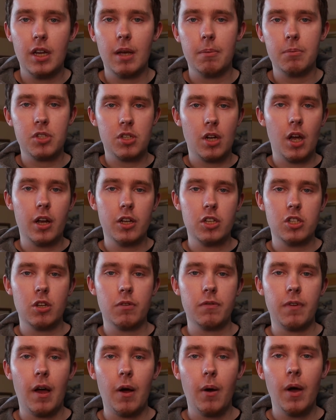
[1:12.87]
I'm starting
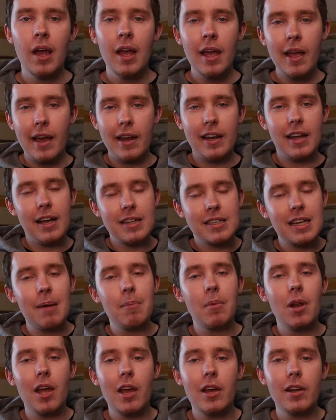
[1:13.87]
stuff out, and as I'm
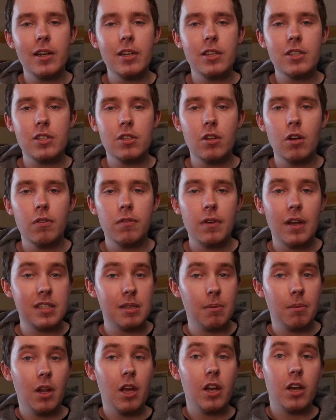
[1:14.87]
learning stuff, as
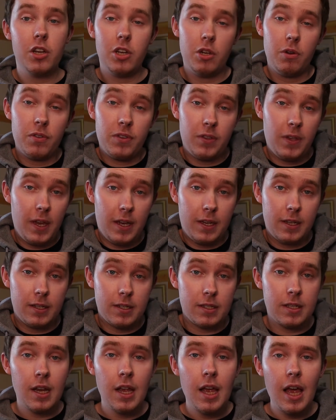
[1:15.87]
I'm learning new
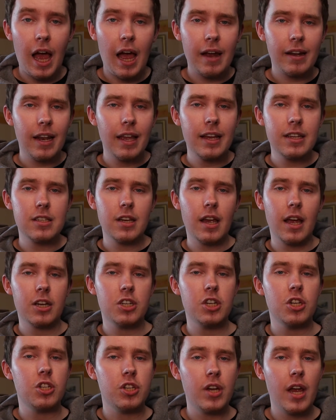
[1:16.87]
things, I'd like to
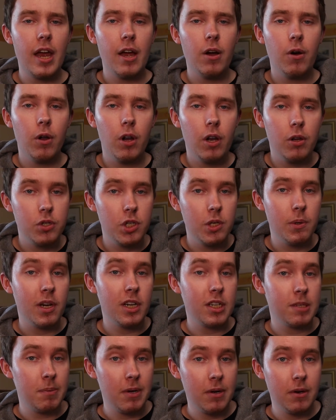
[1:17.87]
actually share all those new
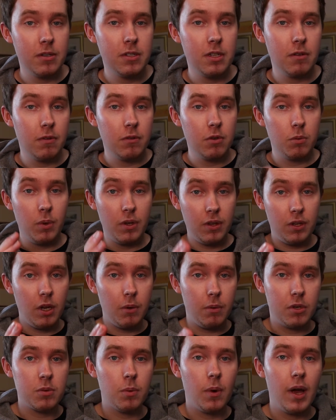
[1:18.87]
experiences with
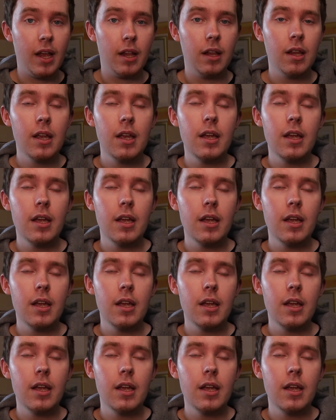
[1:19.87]
you as well.